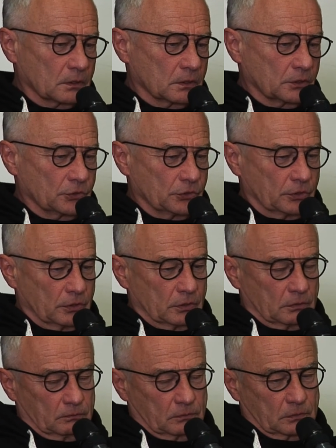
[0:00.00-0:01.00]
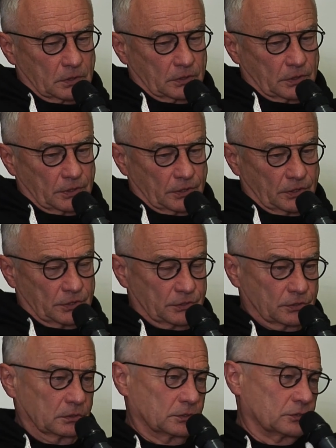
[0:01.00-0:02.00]
a city in
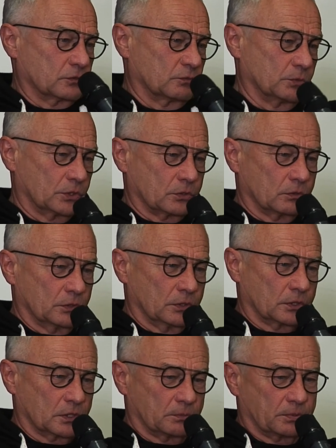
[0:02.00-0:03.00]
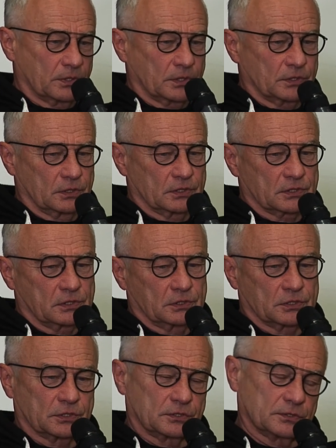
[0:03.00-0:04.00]
in a full-fledged uh,
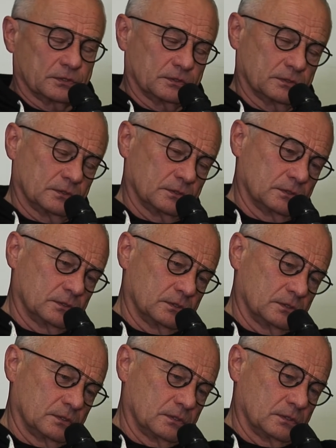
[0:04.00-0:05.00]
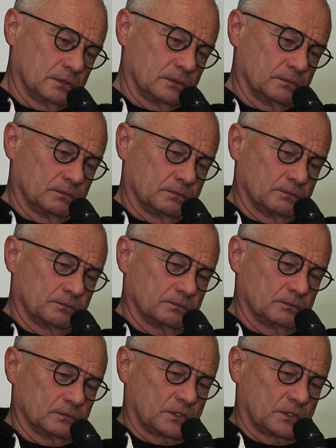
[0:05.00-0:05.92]
city, and uh,